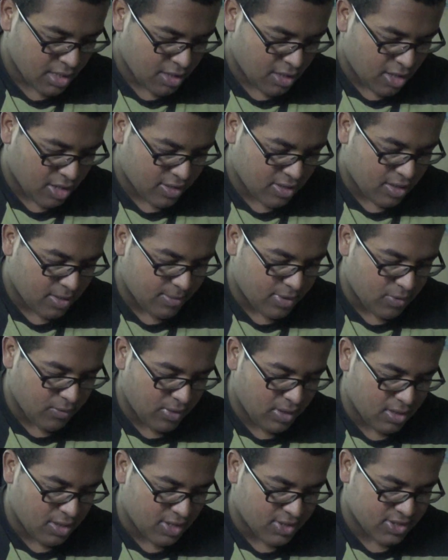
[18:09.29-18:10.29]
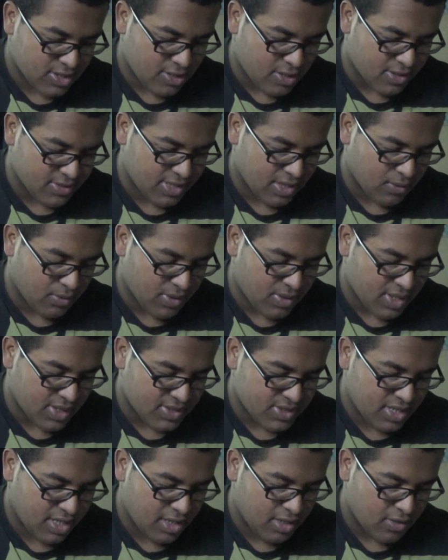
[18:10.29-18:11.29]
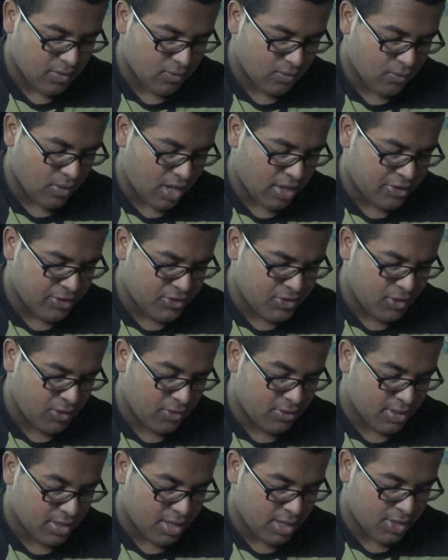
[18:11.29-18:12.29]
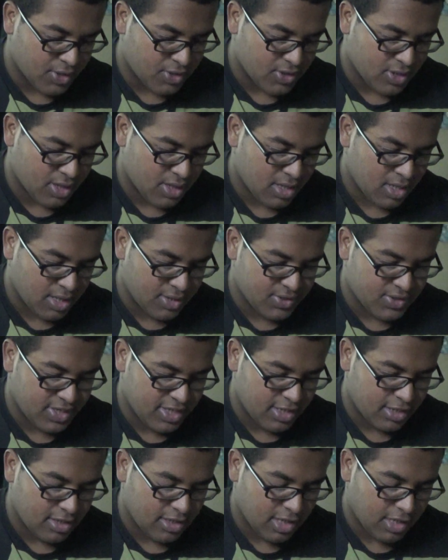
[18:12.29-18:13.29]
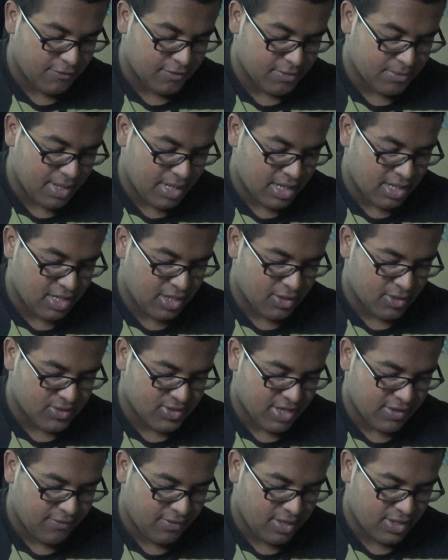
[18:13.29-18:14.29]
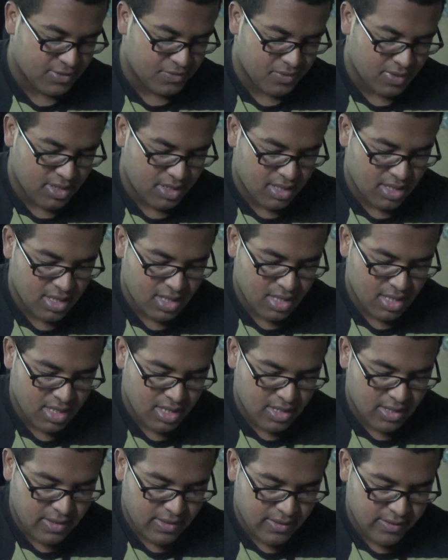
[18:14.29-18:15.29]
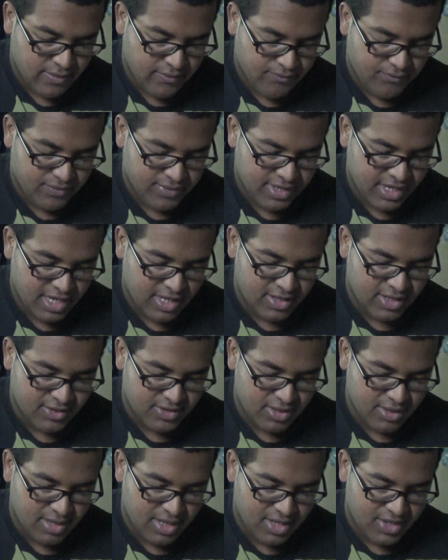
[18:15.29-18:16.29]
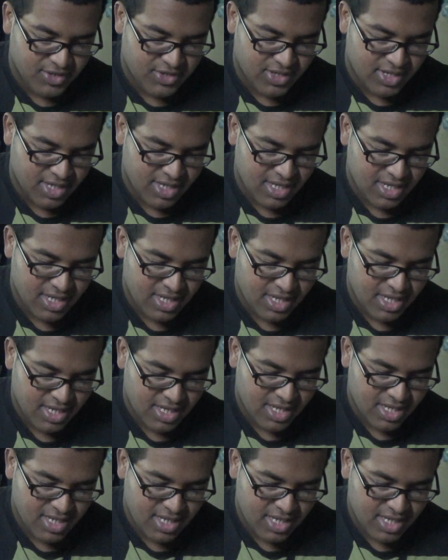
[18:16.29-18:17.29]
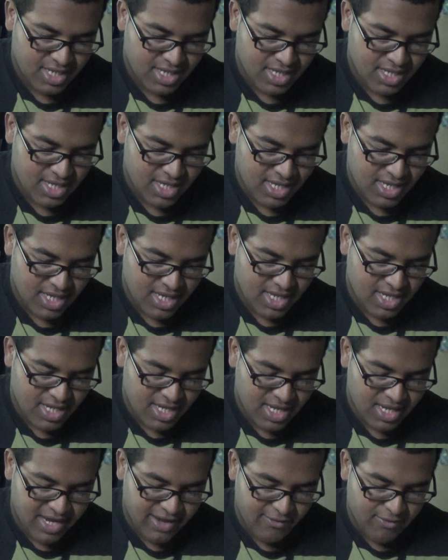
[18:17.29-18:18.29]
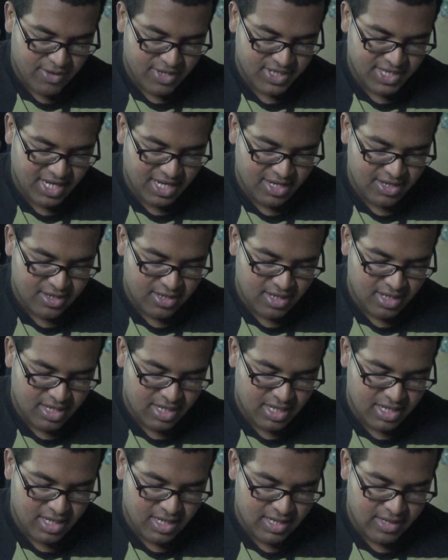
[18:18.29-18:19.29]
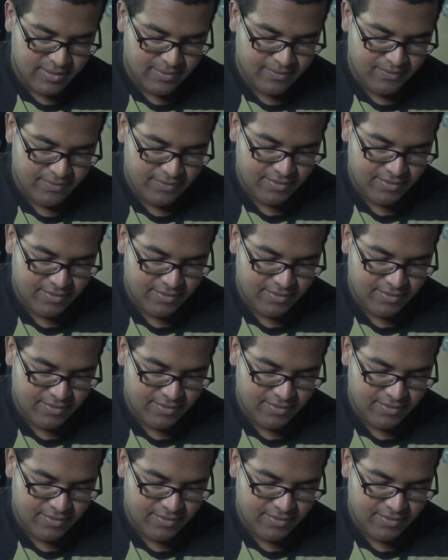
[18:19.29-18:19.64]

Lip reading: a comrade we lost contact with at sea, Raizu the ninja, and see he was made here safely as well." Damn, there's a ninja, and everyone's getting and